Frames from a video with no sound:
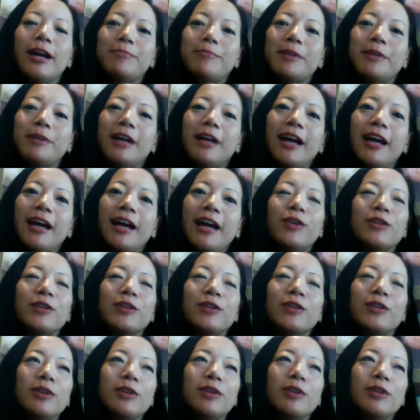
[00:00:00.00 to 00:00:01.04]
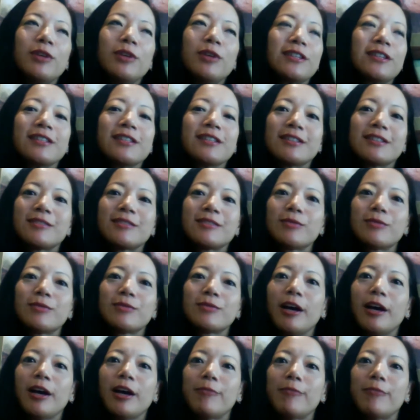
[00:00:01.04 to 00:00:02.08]
but I know it's one of those things.
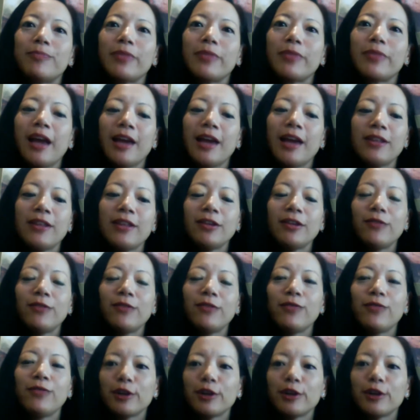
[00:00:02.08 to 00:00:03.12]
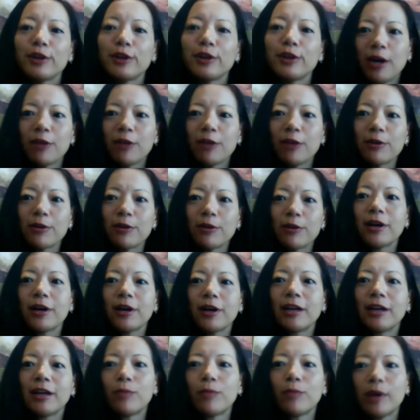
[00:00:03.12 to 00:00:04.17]
I think the first Power
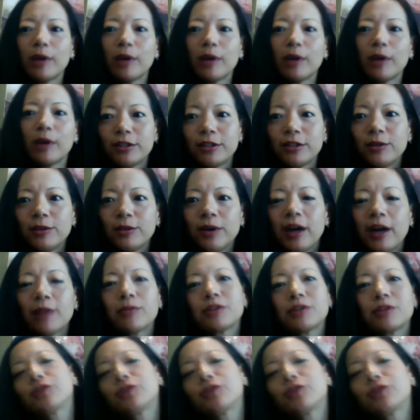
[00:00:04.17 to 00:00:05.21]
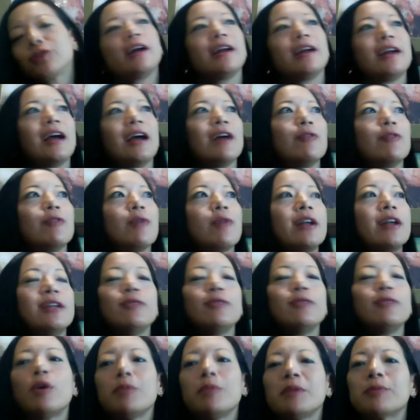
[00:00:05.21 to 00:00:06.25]
Morphicon I went to, I
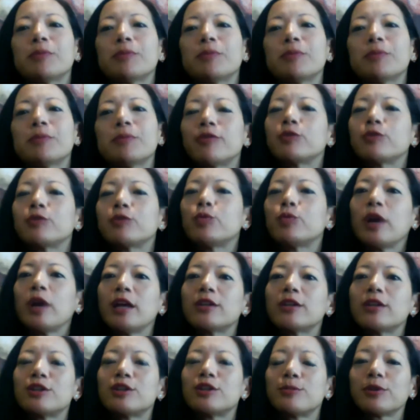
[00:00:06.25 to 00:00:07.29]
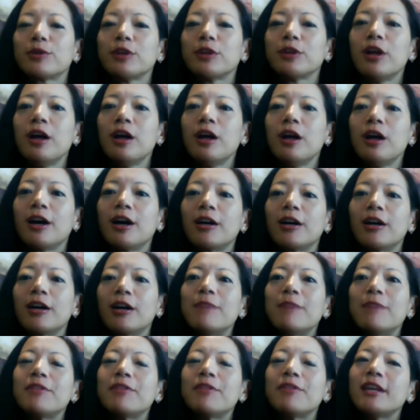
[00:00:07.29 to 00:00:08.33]
didn't want people to have to wait super long,
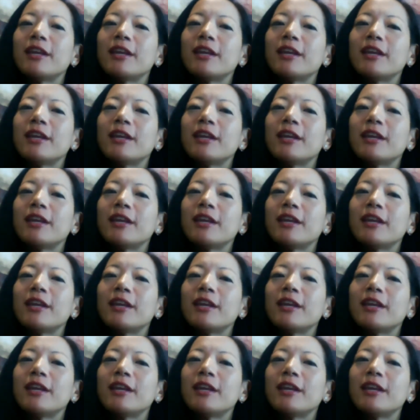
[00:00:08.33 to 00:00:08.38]
but then